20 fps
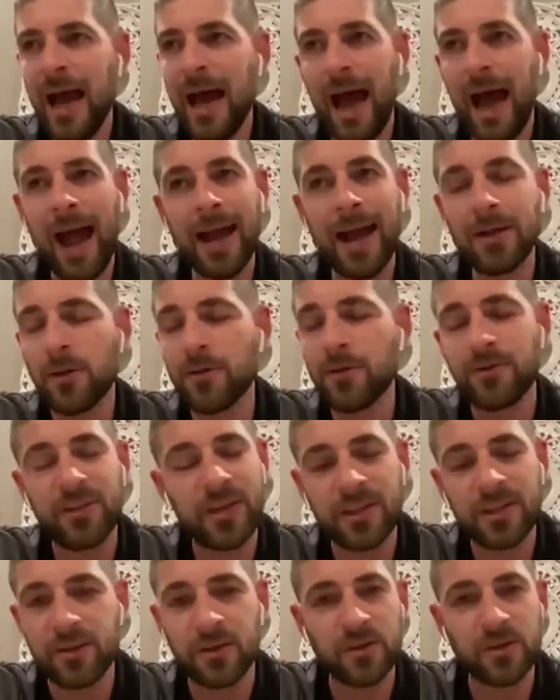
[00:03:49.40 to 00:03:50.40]
I don't
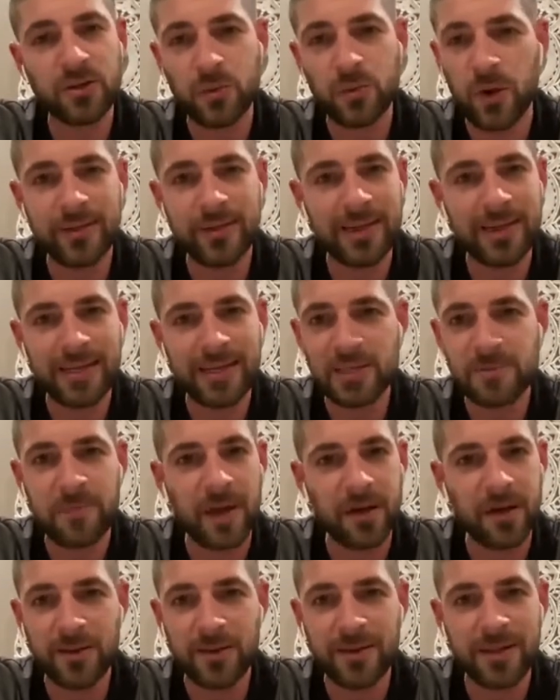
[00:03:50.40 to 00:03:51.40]
think there is one that is
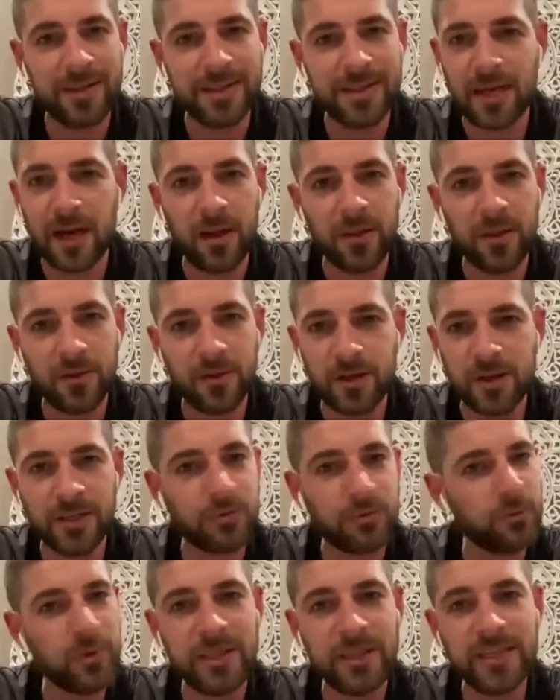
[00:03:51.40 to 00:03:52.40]
better than the other. It
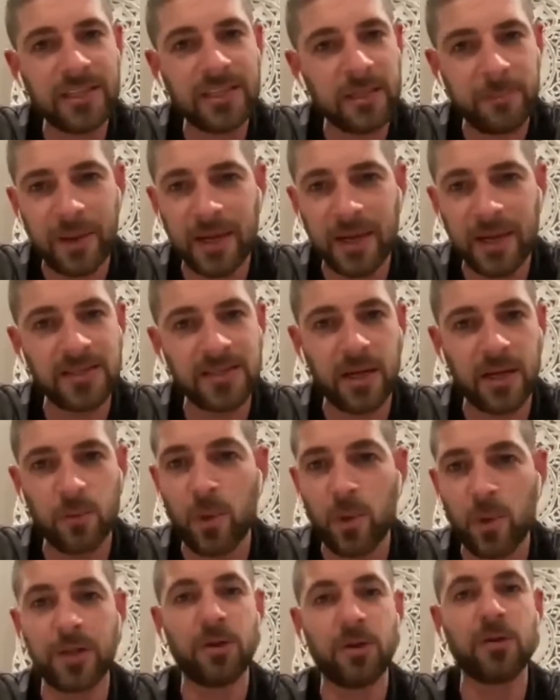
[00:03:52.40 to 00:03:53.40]
really depends on
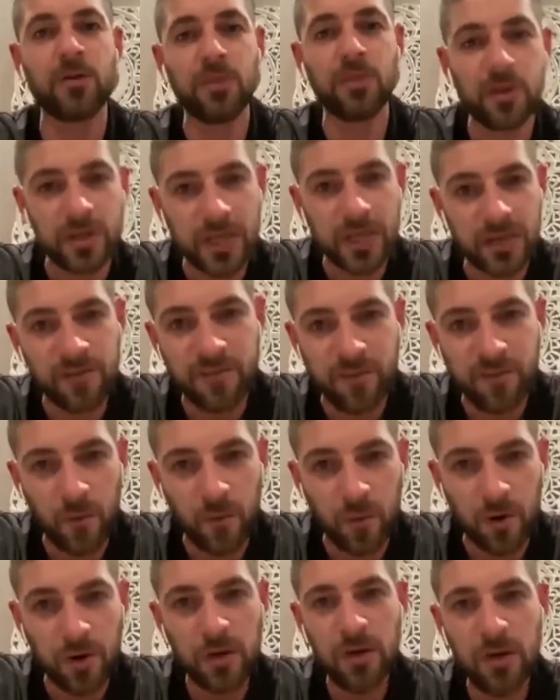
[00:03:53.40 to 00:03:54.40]
what you're looking
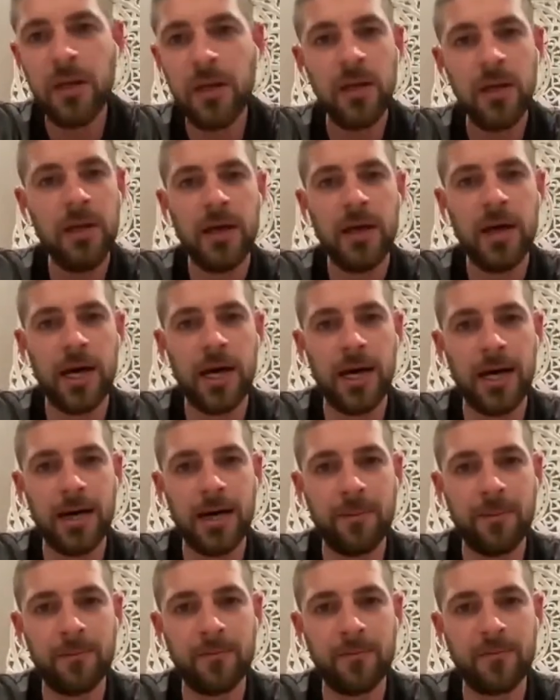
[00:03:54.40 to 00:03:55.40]
for.
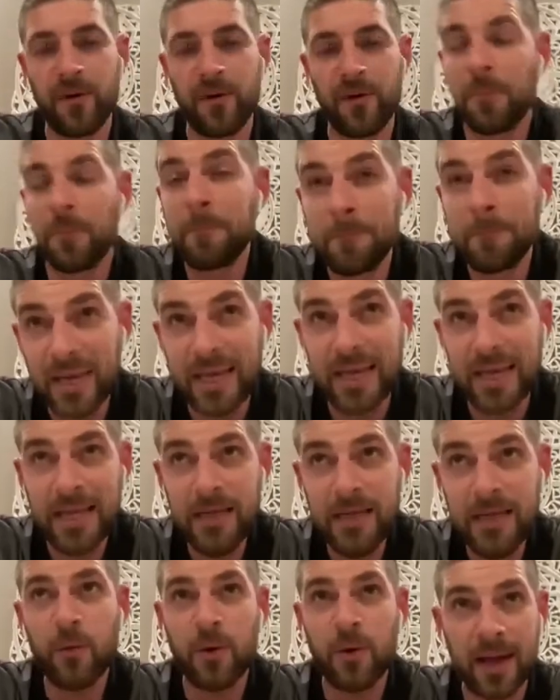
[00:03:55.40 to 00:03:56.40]
For
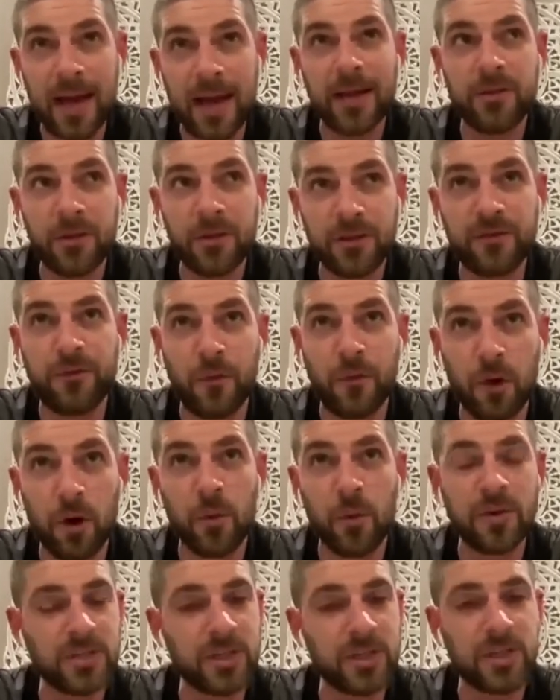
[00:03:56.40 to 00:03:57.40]
me, what I looked for
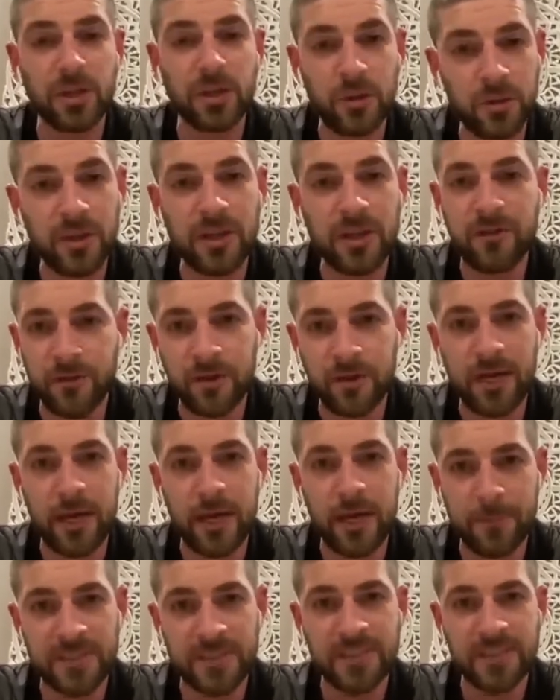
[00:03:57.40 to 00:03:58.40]
was a unilevel
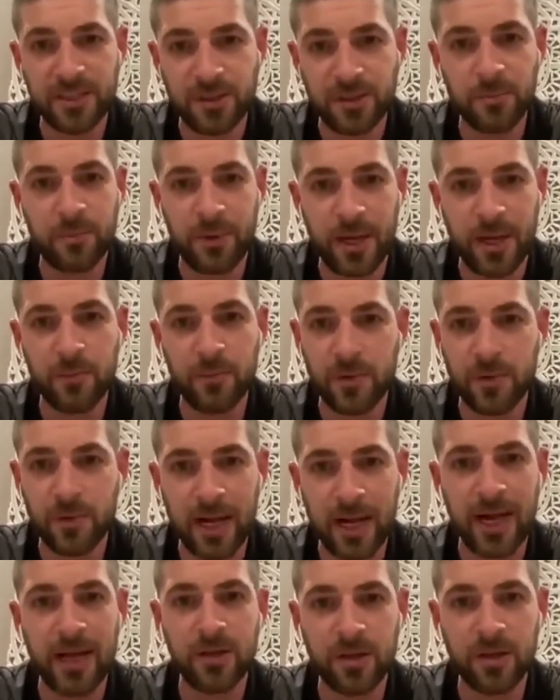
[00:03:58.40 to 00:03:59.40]
compensation plan. What
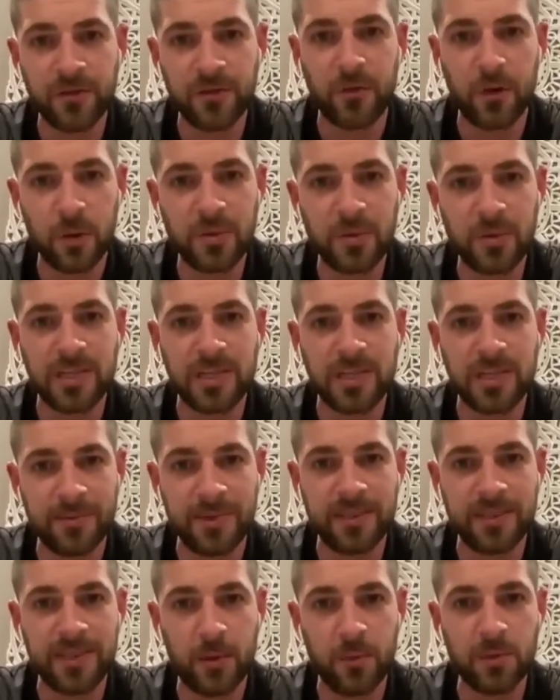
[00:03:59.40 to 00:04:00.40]
I looked for was something
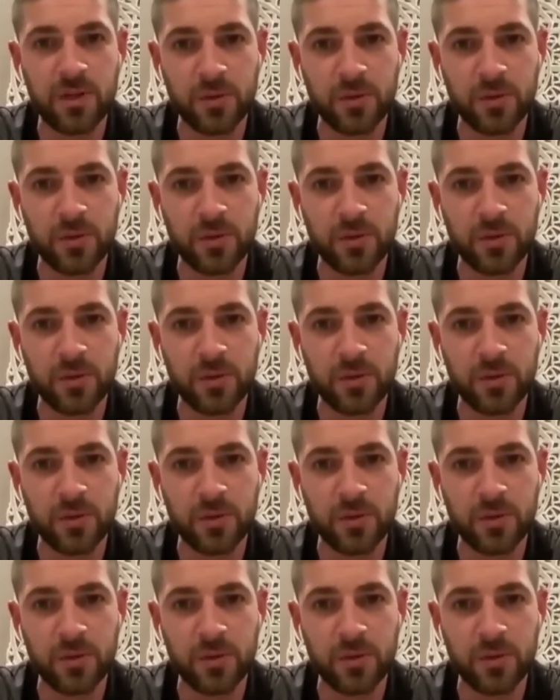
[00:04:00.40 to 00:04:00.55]
that was